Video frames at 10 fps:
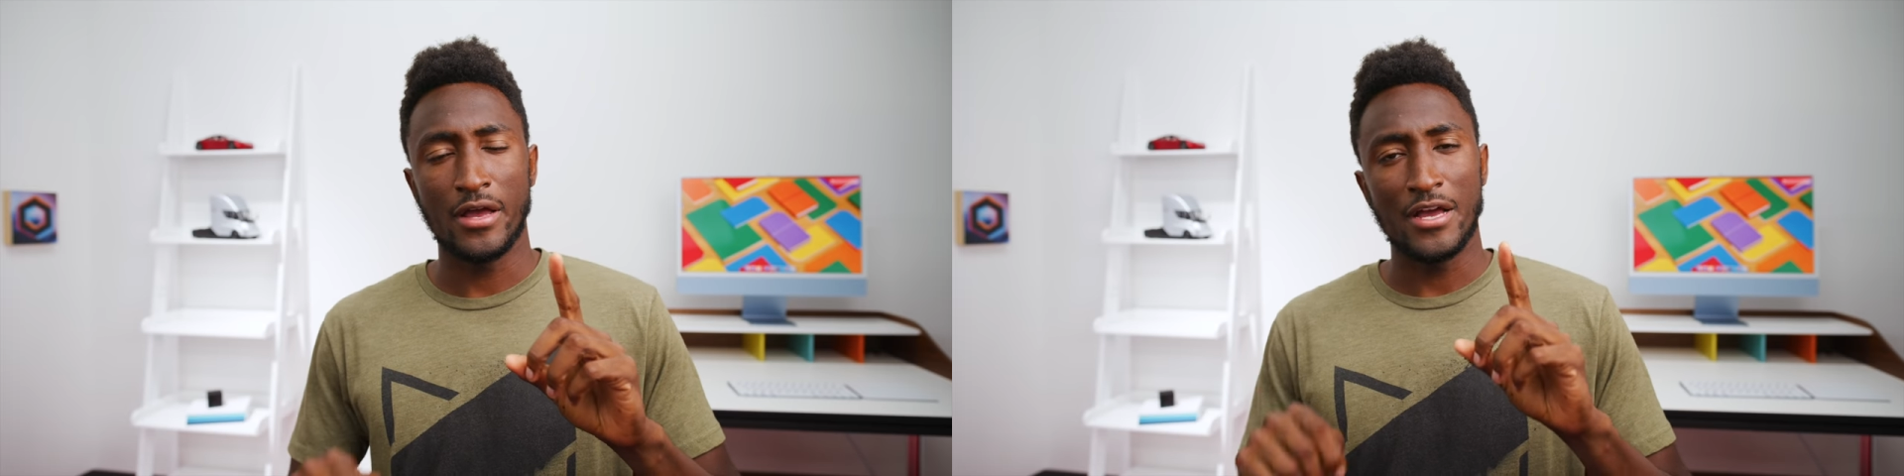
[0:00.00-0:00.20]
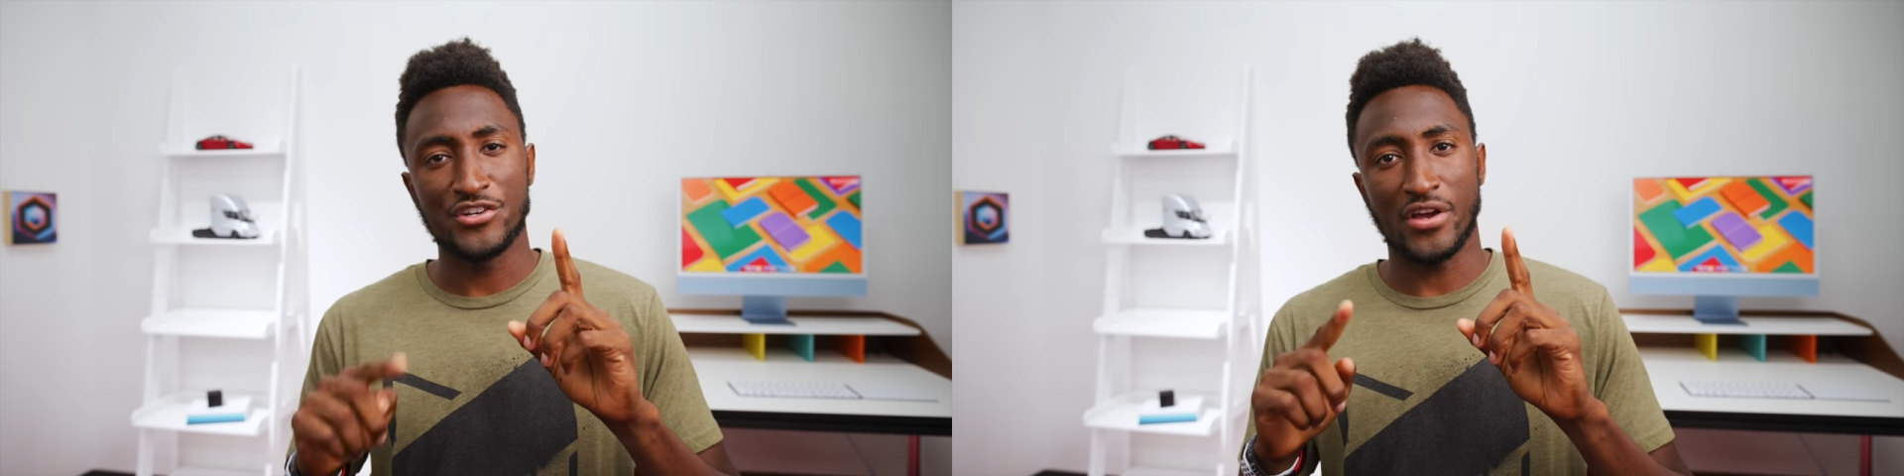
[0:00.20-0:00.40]

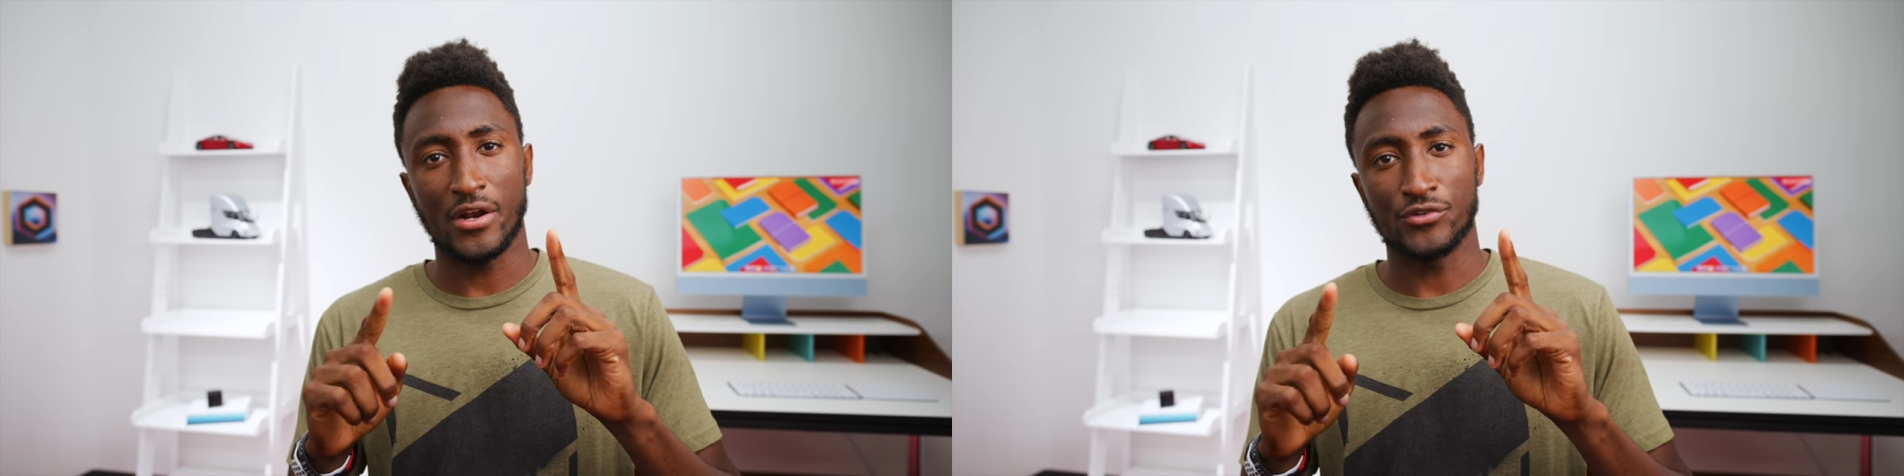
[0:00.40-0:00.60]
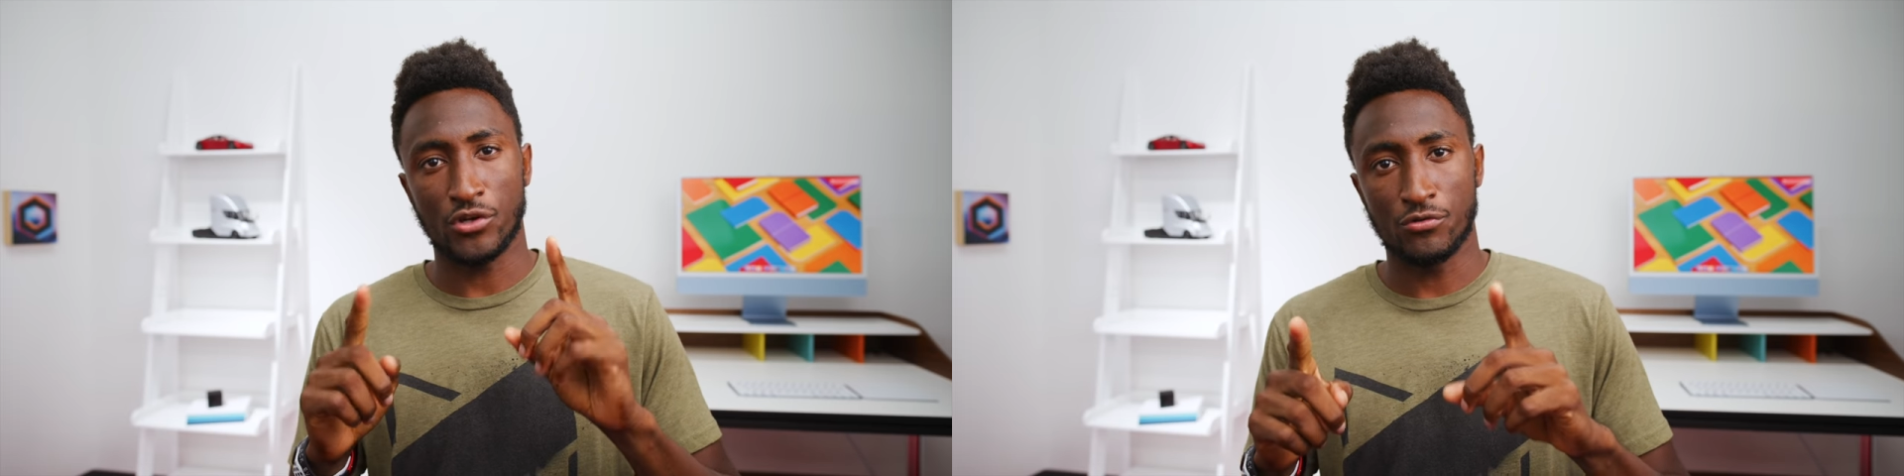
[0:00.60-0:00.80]
shout
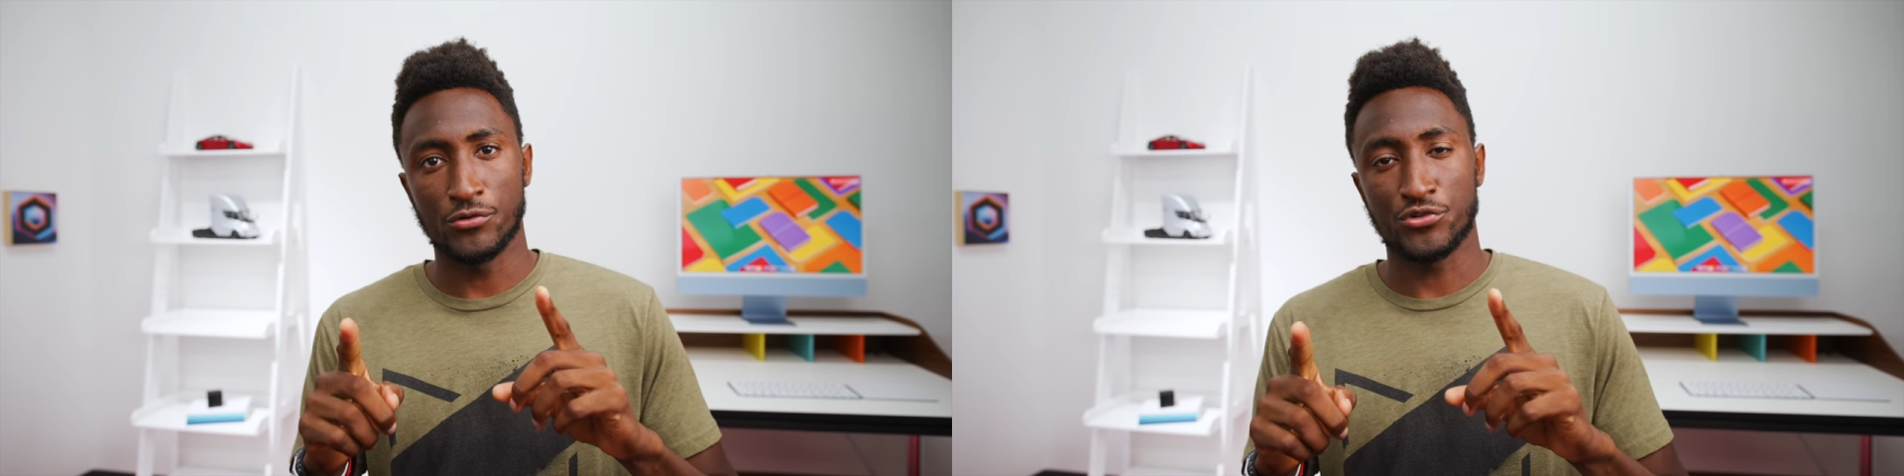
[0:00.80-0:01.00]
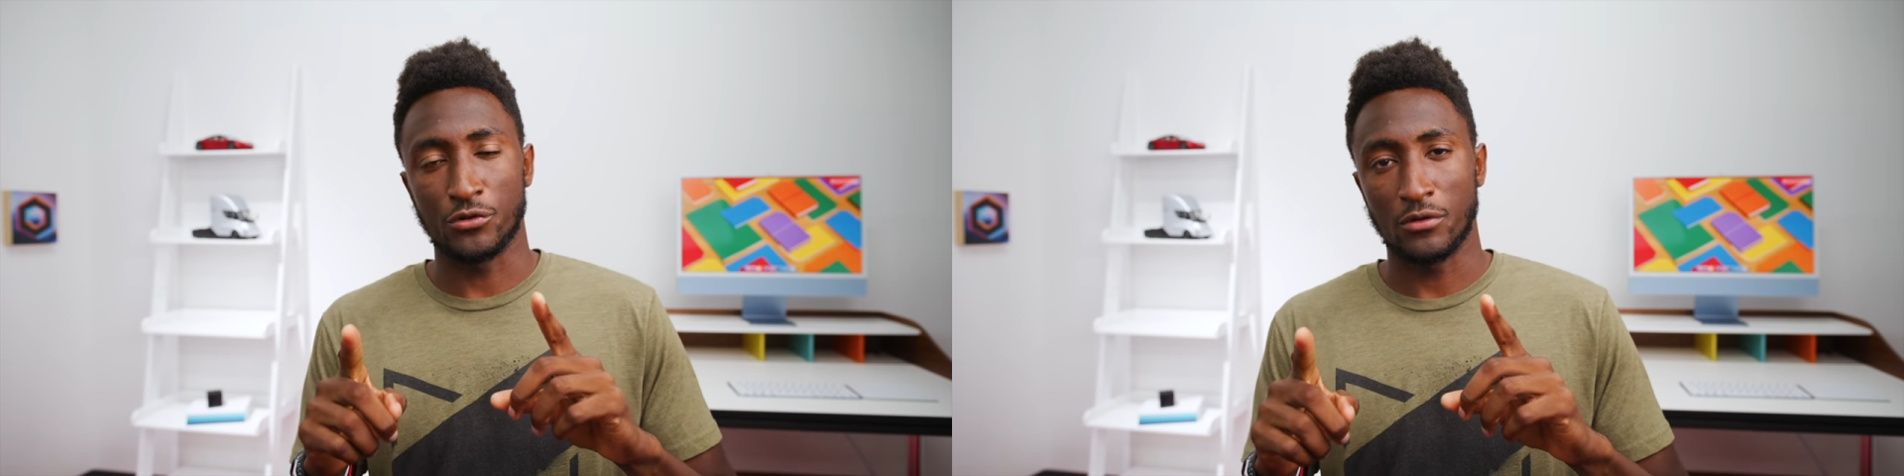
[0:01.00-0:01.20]
out to
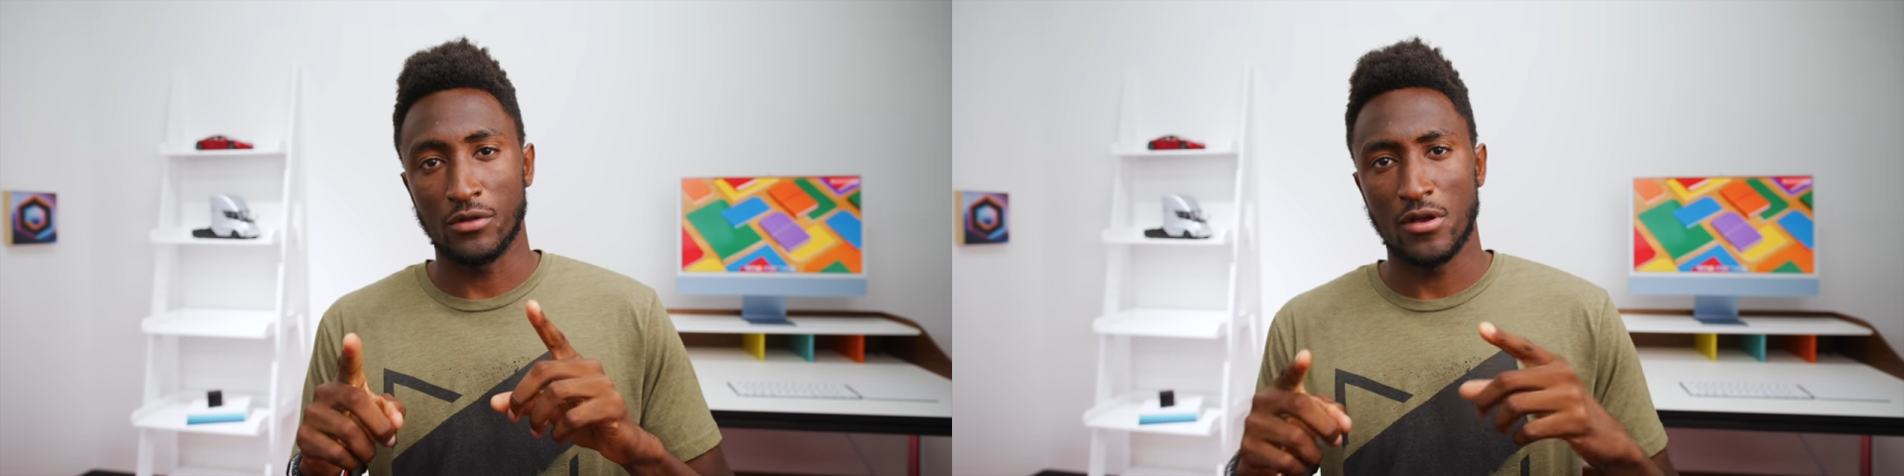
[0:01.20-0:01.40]
Crucial